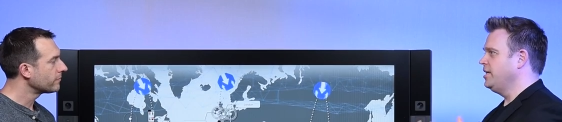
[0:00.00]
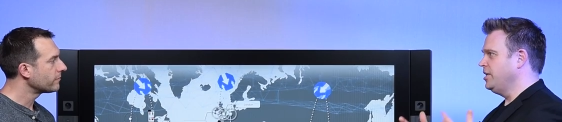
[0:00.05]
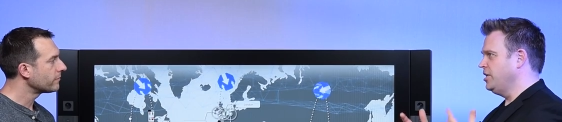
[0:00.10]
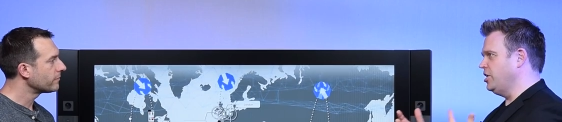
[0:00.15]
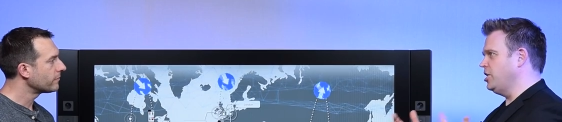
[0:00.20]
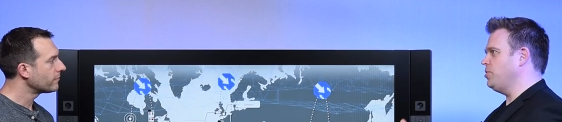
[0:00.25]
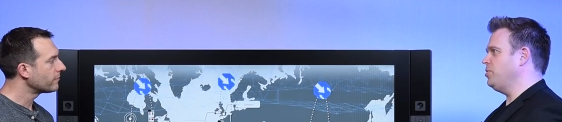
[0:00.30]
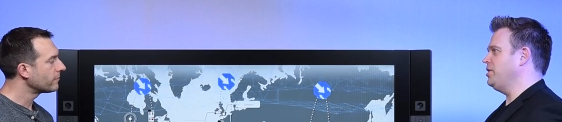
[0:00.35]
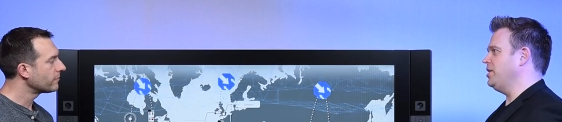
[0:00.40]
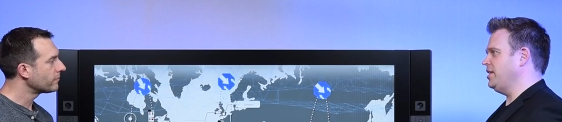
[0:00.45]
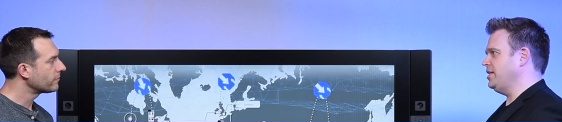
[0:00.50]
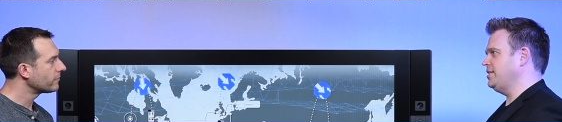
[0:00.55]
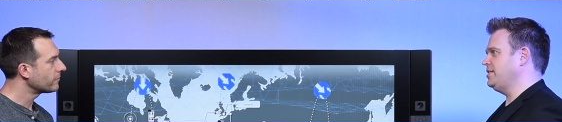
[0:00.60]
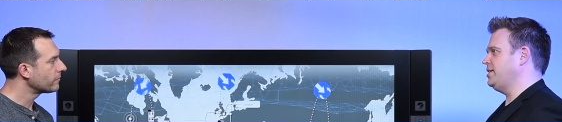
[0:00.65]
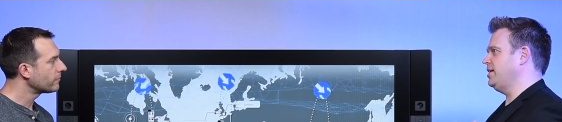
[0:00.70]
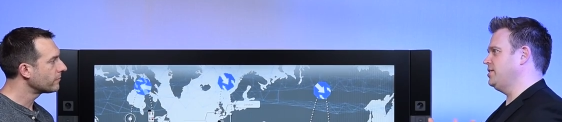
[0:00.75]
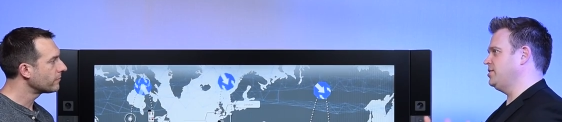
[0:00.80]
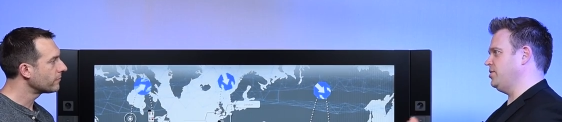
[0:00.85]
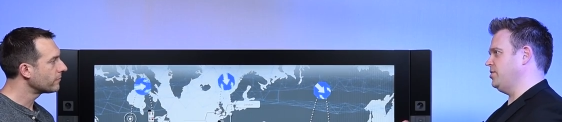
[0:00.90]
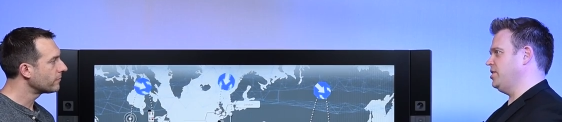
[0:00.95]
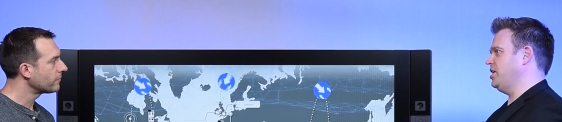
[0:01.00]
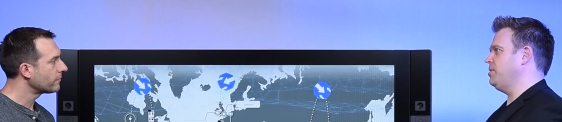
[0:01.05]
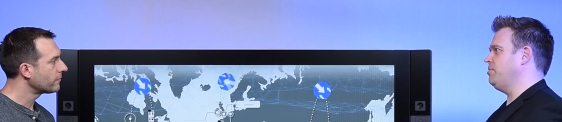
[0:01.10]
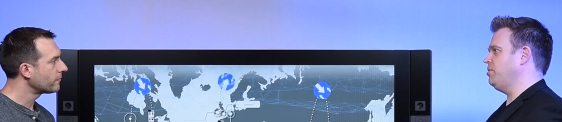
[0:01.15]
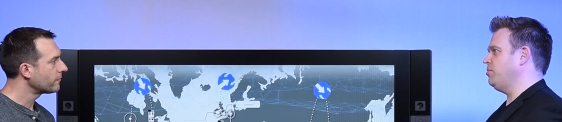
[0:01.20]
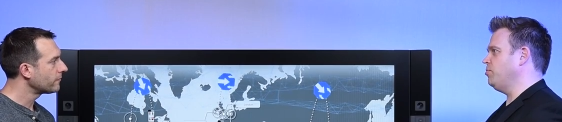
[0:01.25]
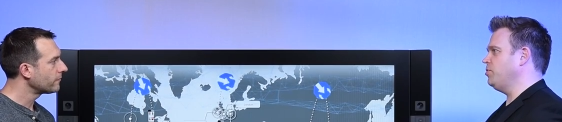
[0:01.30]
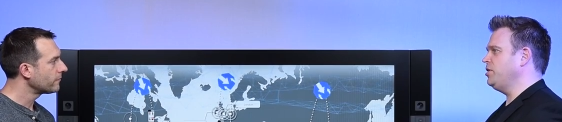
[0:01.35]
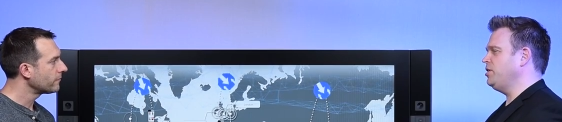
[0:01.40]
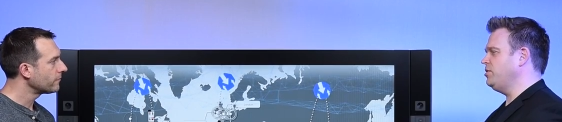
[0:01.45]
Speaker 1: knowing that these things are
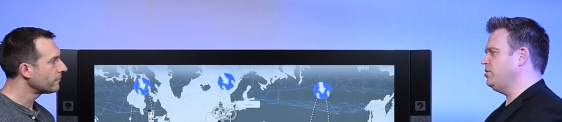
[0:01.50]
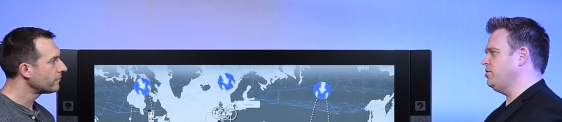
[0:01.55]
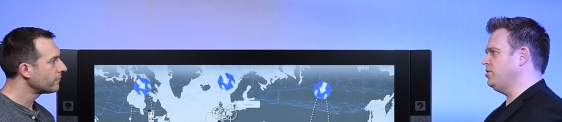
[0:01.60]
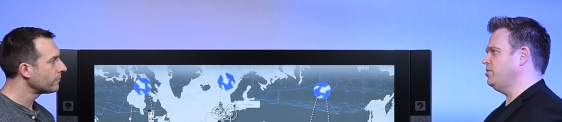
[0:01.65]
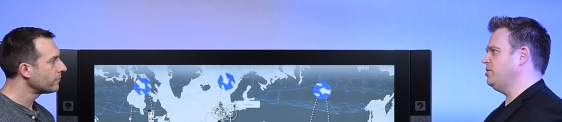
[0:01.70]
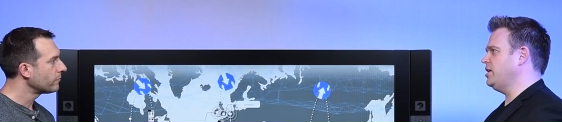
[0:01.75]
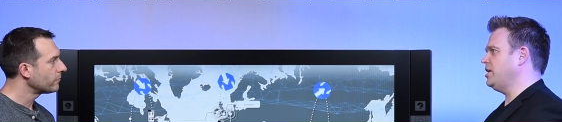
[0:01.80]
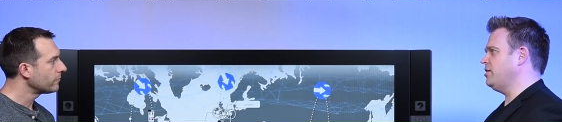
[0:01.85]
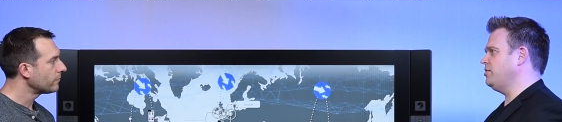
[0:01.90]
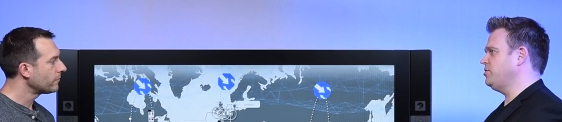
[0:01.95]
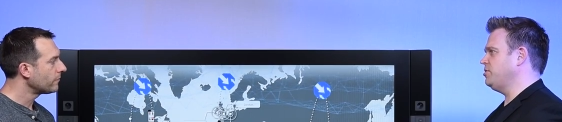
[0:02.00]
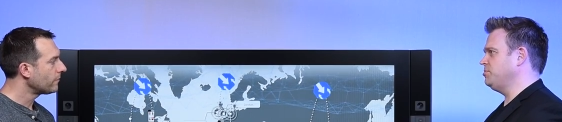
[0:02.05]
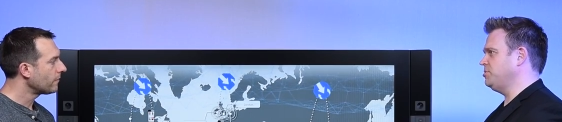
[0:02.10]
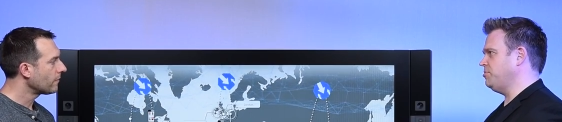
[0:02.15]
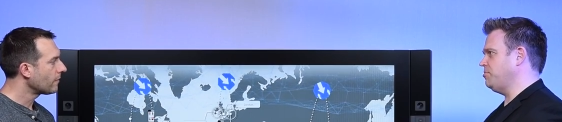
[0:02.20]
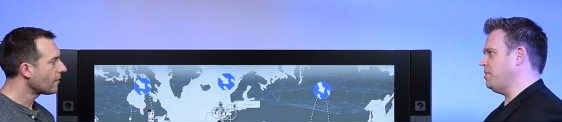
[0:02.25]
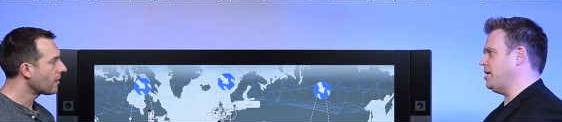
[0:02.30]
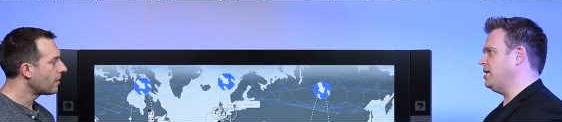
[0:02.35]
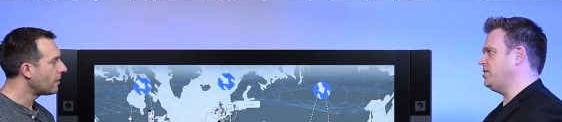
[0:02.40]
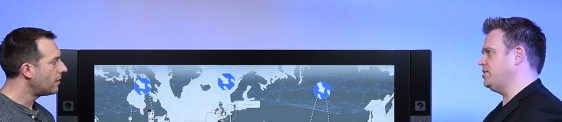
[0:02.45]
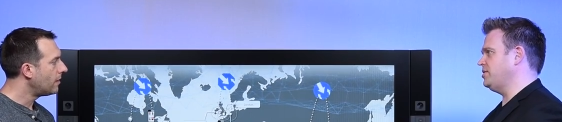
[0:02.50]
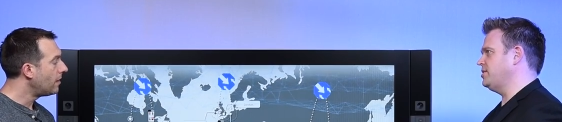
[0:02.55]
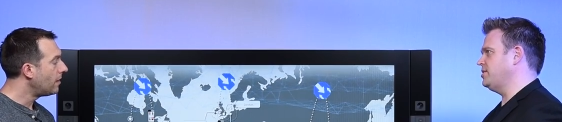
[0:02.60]
coming? What do you do there in terms of managing